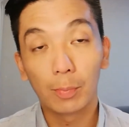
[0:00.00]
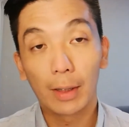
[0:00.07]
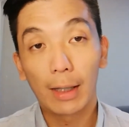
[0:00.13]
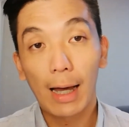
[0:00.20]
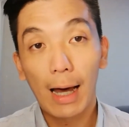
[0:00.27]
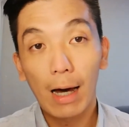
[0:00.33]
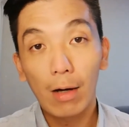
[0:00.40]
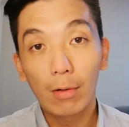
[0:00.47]
But
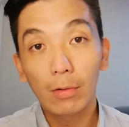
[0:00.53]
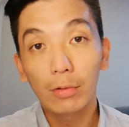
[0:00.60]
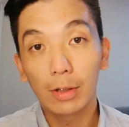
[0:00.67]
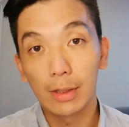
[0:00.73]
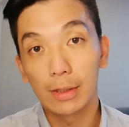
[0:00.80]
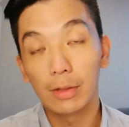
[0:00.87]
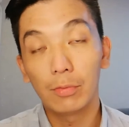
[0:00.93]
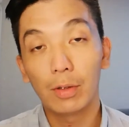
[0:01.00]
how
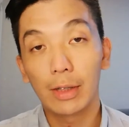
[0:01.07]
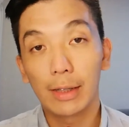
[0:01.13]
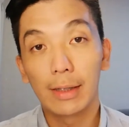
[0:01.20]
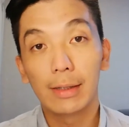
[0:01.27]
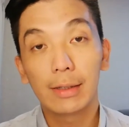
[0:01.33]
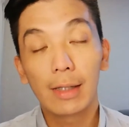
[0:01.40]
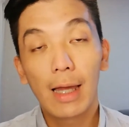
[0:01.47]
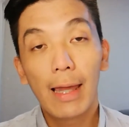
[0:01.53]
does it work
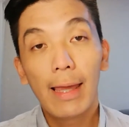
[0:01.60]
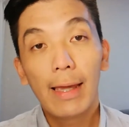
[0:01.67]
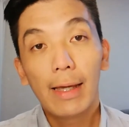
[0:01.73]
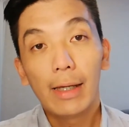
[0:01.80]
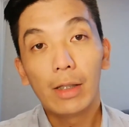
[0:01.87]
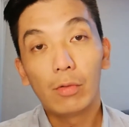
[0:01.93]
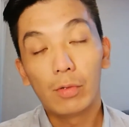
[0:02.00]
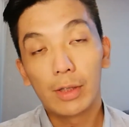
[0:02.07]
is
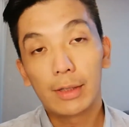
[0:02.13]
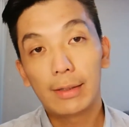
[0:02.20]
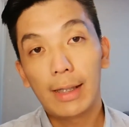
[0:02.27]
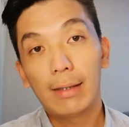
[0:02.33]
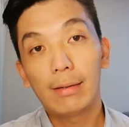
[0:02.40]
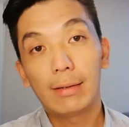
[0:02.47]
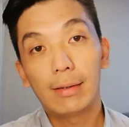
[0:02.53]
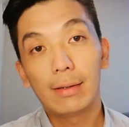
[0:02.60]
it will
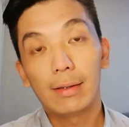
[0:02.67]
set